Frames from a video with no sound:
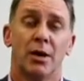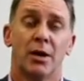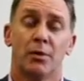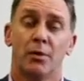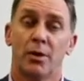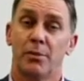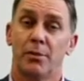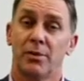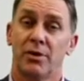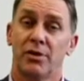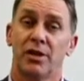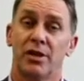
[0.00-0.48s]

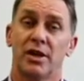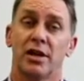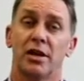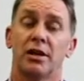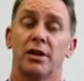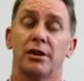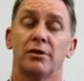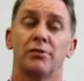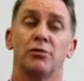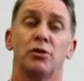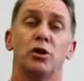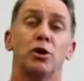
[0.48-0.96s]
when we're
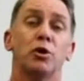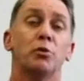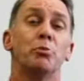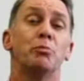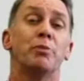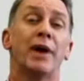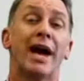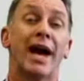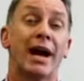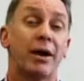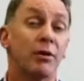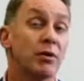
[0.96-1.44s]
thinking of new
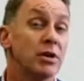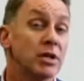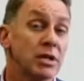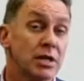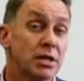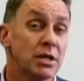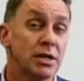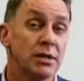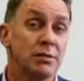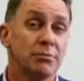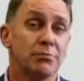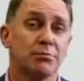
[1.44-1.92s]

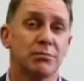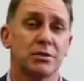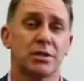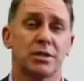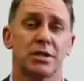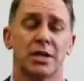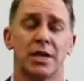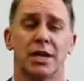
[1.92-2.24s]
paradigms